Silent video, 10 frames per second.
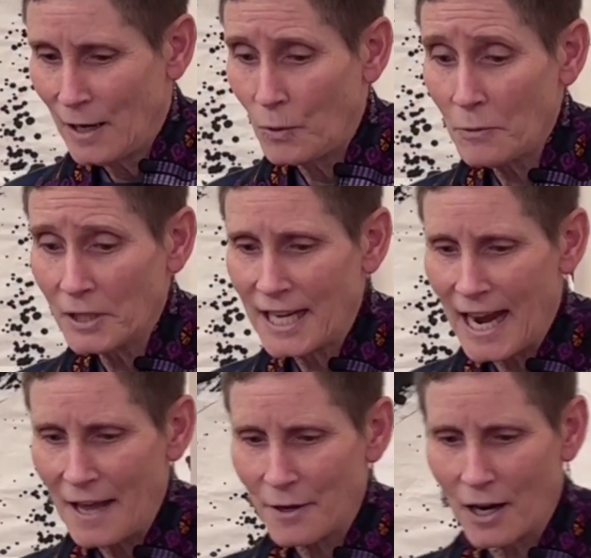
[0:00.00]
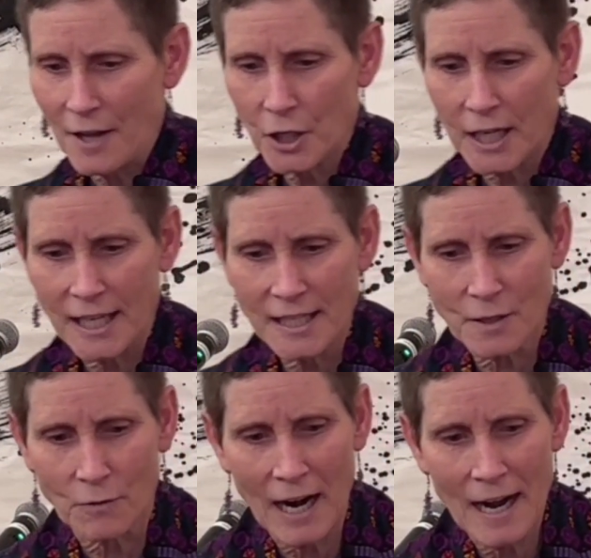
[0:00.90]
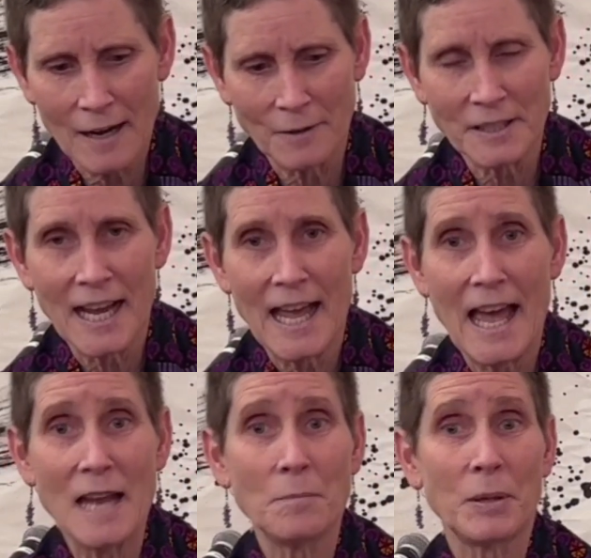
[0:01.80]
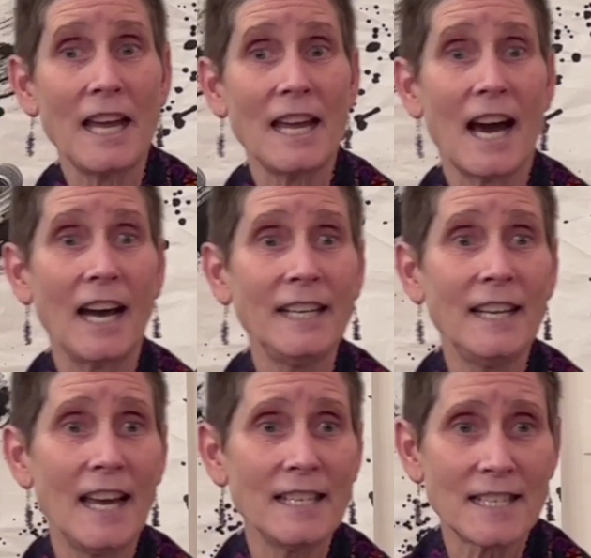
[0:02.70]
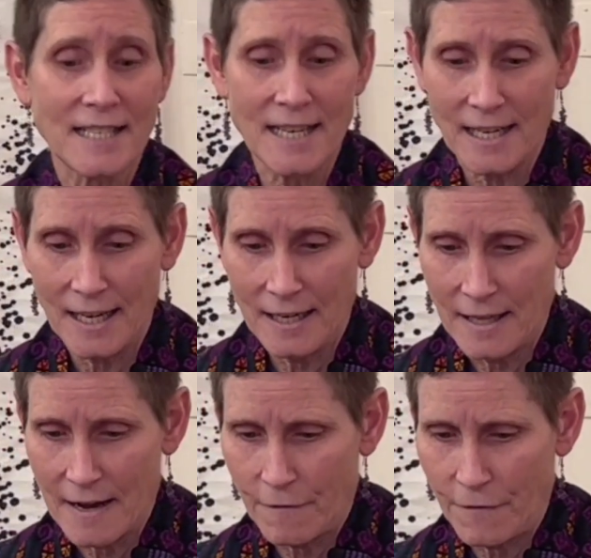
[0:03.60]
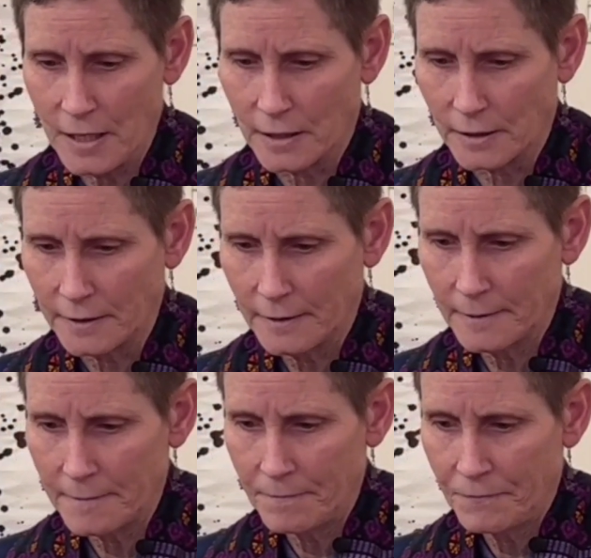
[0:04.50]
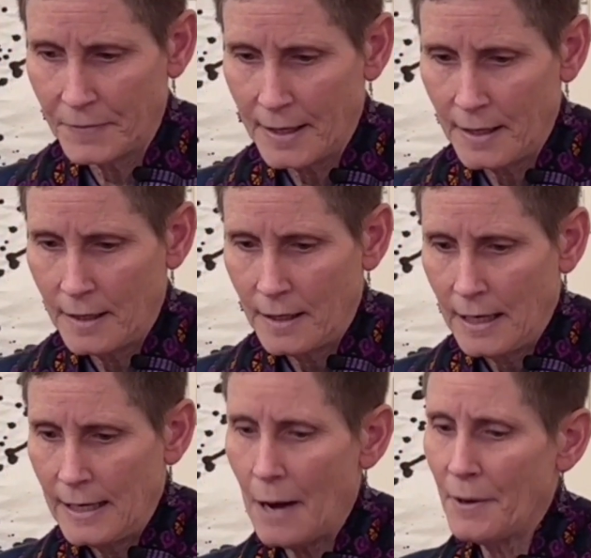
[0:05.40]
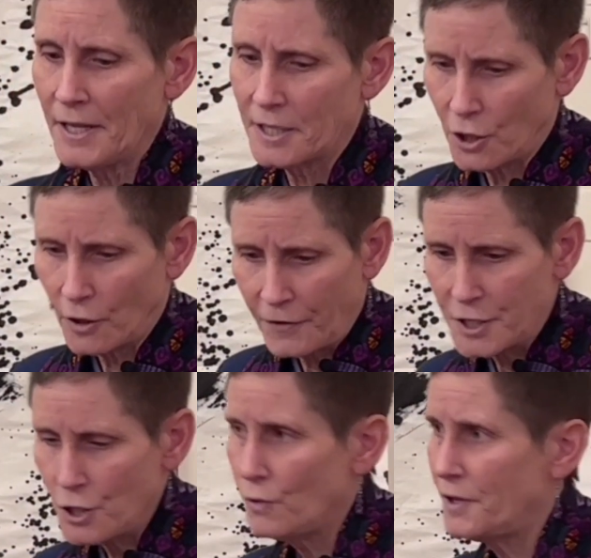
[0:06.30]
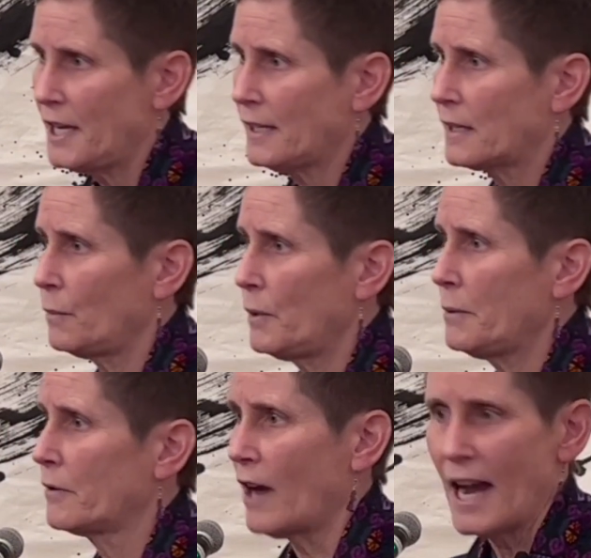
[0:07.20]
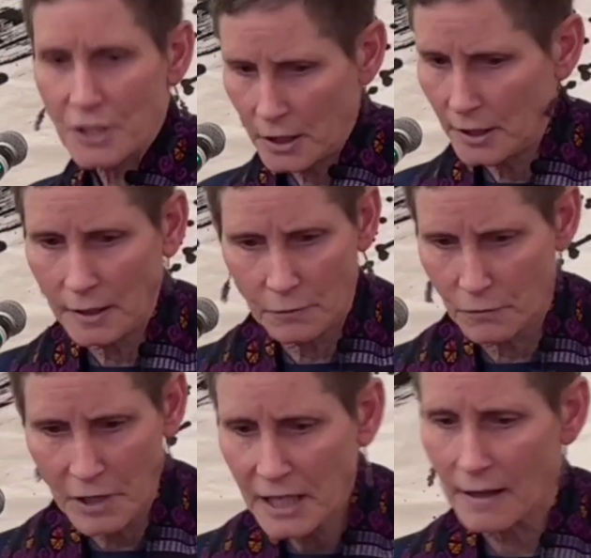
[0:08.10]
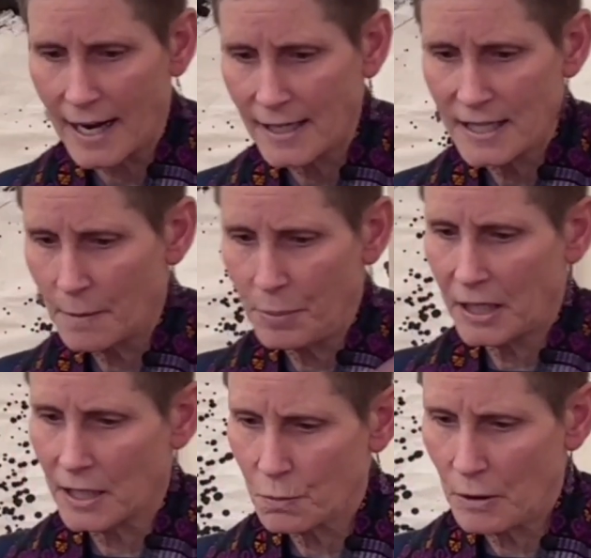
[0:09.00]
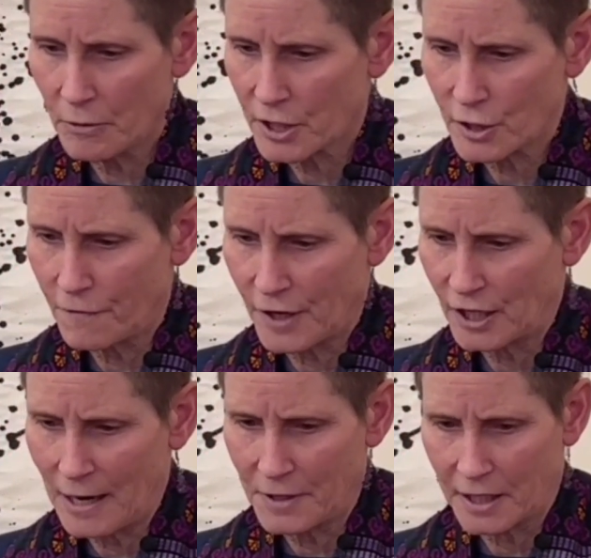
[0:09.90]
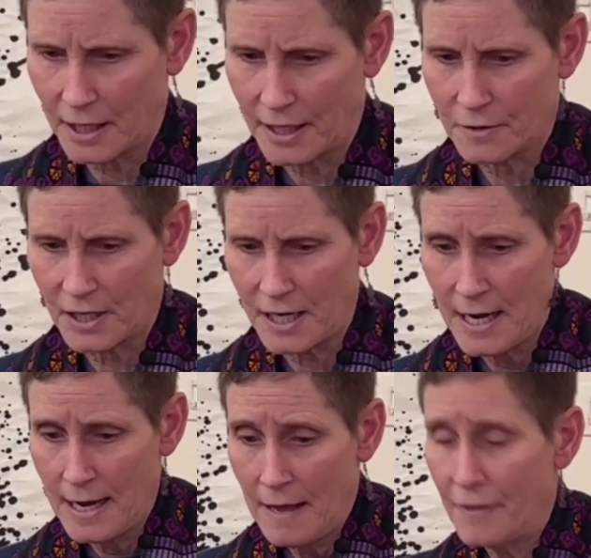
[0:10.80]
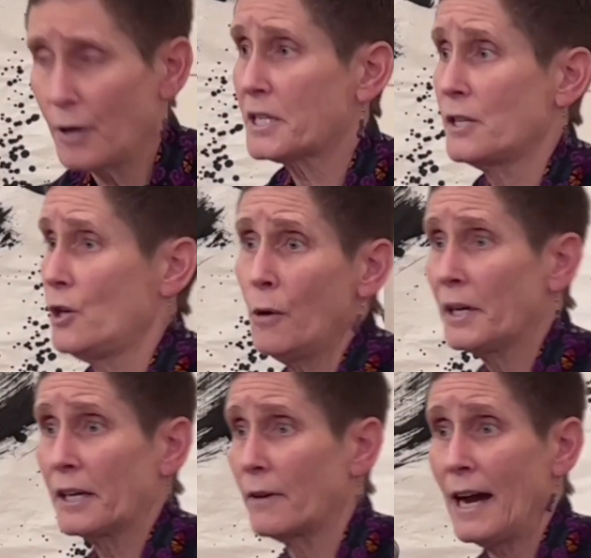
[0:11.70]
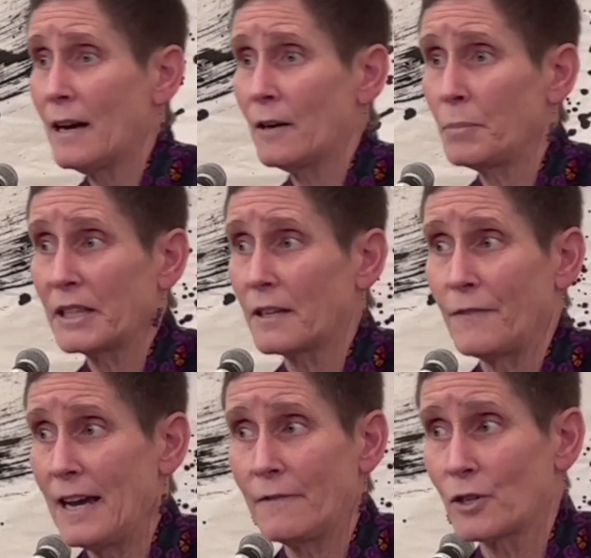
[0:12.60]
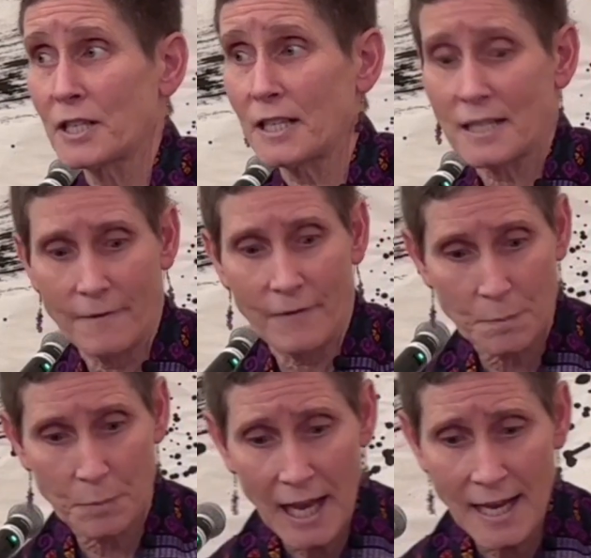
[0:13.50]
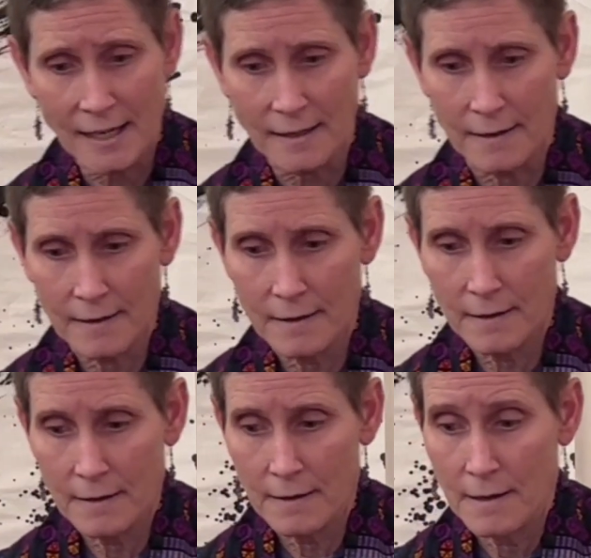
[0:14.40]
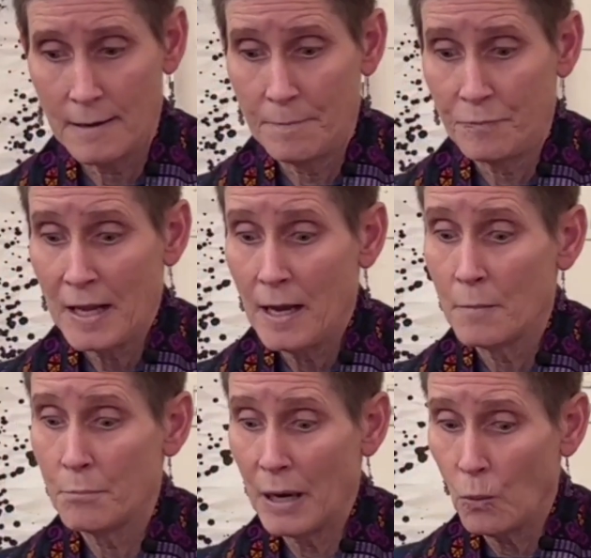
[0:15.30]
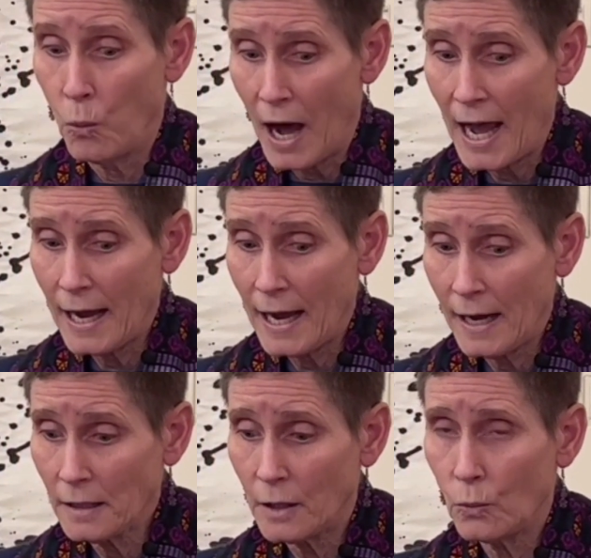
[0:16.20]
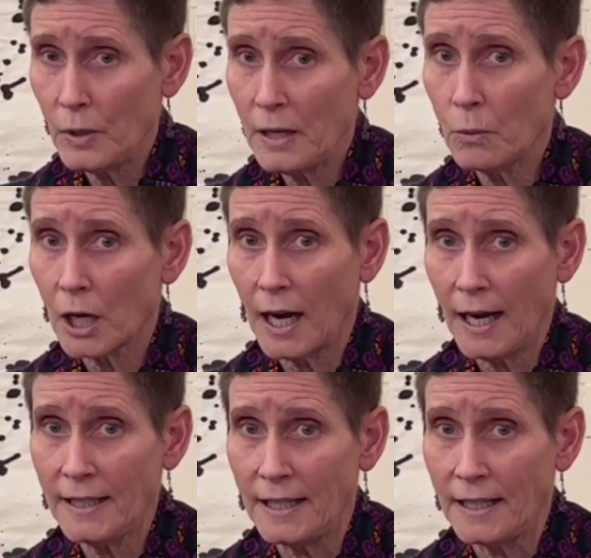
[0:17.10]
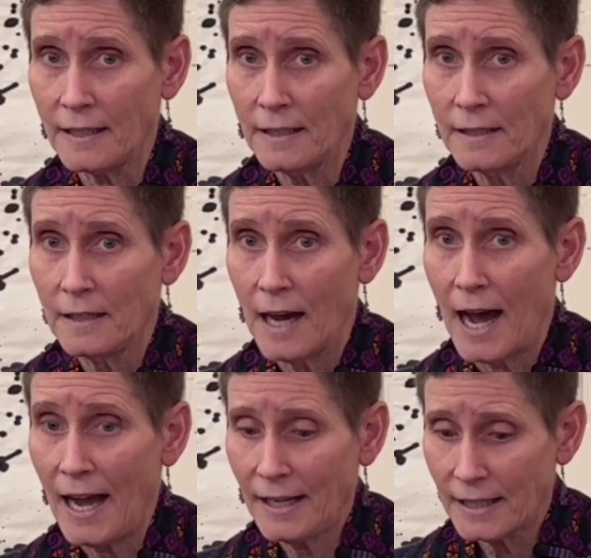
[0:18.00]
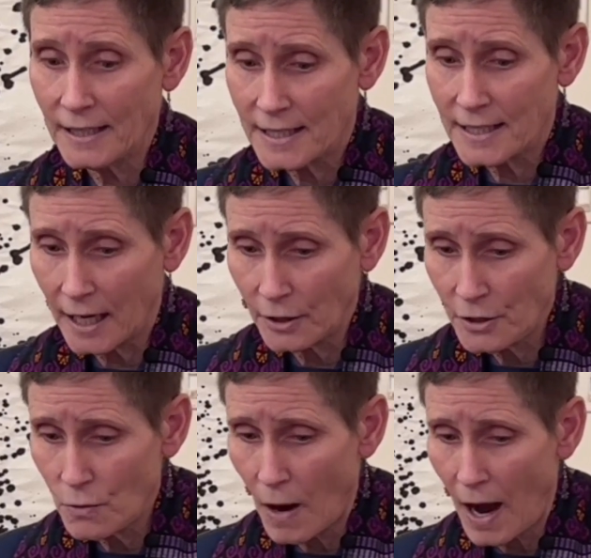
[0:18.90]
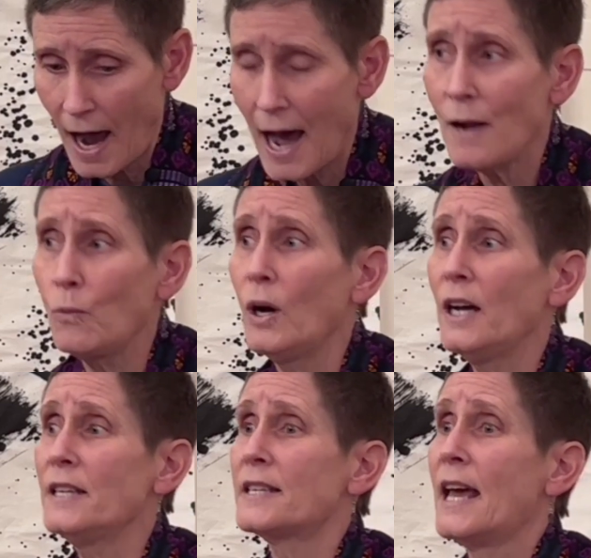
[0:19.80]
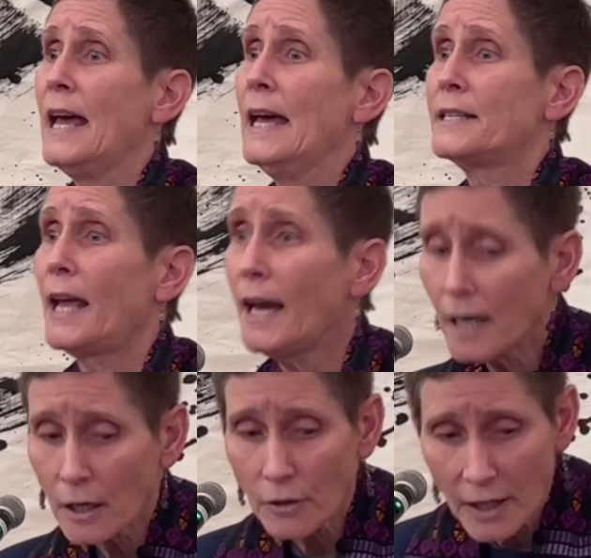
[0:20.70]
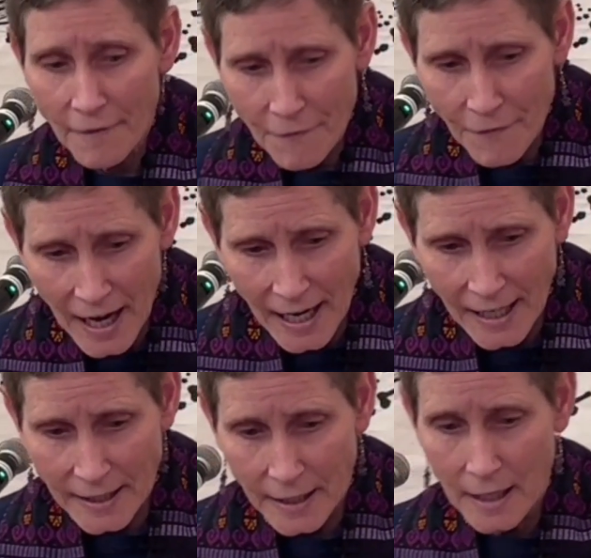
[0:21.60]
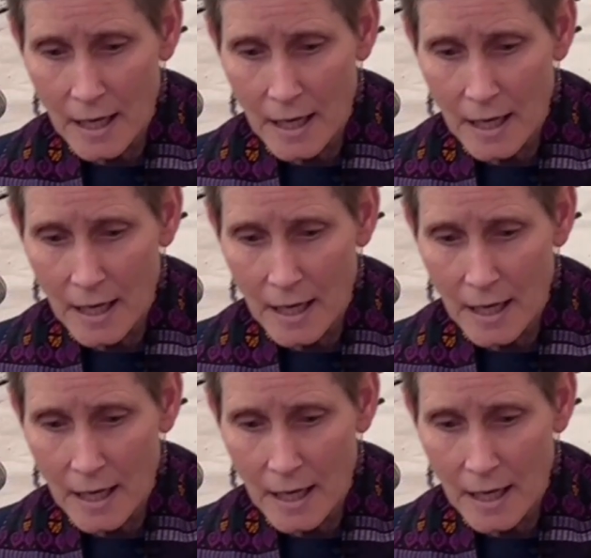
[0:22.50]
We would gather other kids around and play hide and seek in that field. Now, on the surface, you'd think that we would rationally realize that because we were so far out in the country, there was no one around but the 5 or 6 of us playing. But while we were hiding, I can tell you I was terrified.